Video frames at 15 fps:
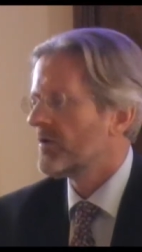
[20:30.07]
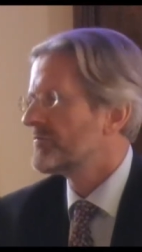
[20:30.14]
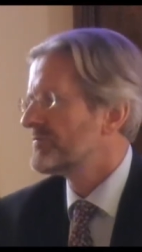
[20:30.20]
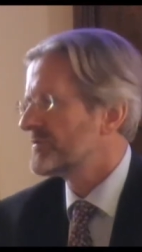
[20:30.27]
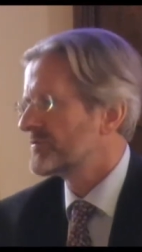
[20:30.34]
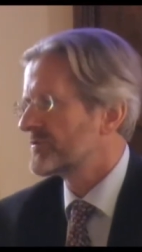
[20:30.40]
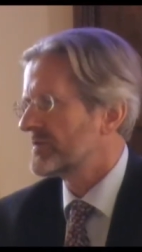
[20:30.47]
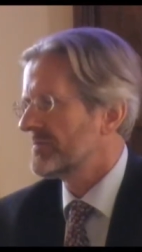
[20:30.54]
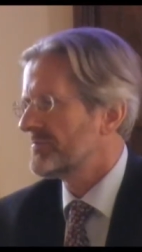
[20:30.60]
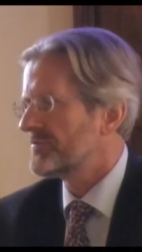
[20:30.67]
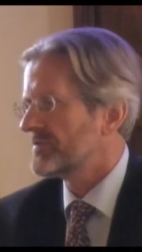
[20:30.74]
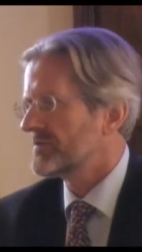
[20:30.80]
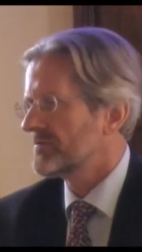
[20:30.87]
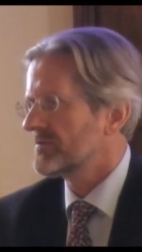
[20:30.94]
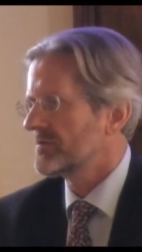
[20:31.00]
of
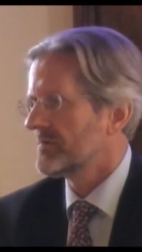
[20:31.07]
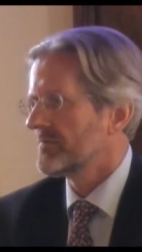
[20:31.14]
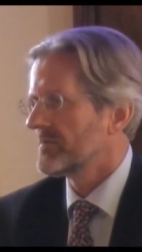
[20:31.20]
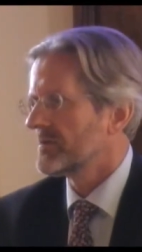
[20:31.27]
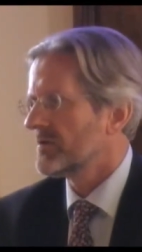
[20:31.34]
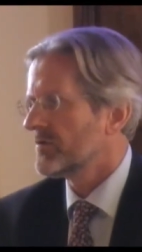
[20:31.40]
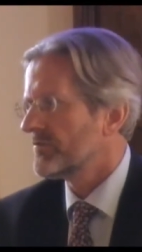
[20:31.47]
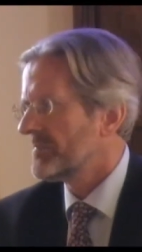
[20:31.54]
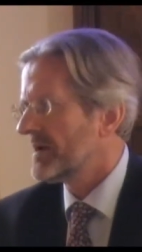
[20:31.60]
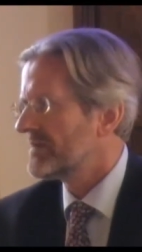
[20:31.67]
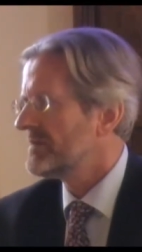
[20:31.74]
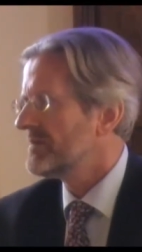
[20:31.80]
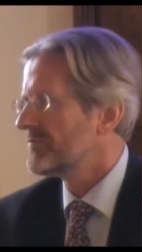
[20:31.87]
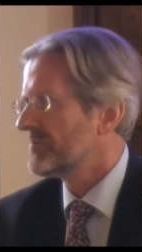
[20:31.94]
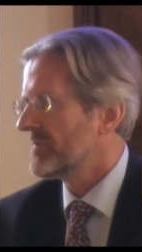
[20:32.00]
descriptions of
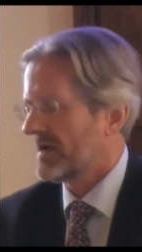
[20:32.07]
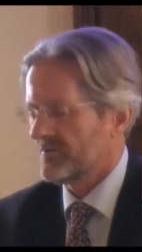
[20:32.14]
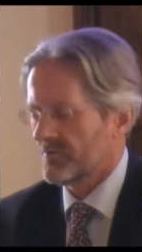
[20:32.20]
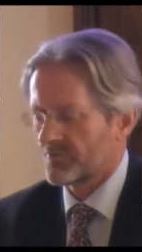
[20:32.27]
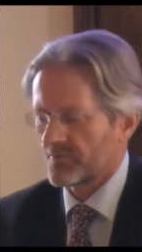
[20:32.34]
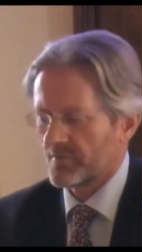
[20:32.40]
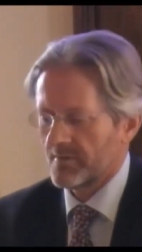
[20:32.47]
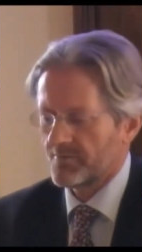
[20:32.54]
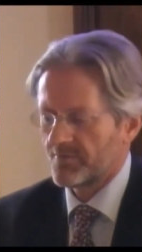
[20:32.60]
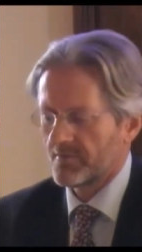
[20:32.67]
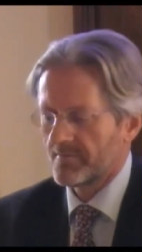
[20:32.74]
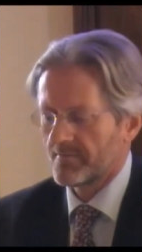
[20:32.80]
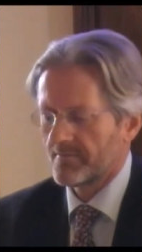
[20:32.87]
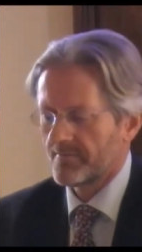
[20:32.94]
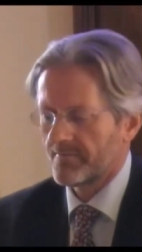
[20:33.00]
medieval manuscripts.